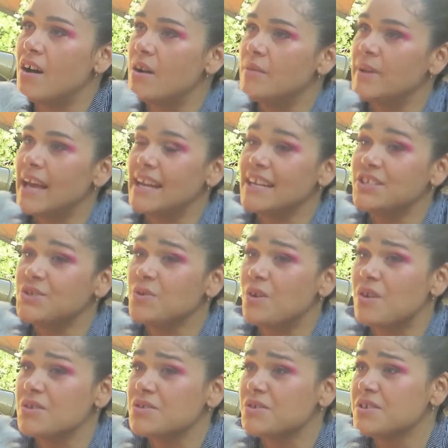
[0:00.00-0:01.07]
And I
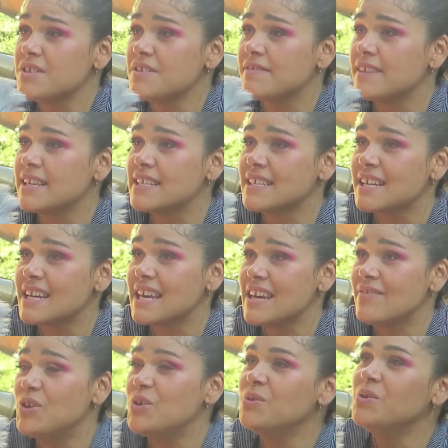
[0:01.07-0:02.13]
do all sorts of things. Like
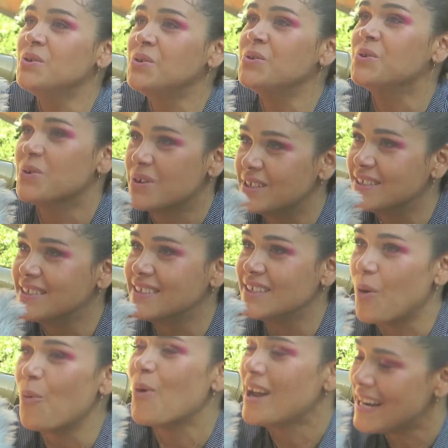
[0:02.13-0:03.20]
if you knew
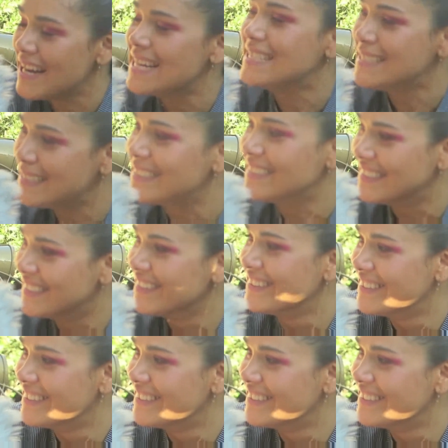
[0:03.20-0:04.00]
what I did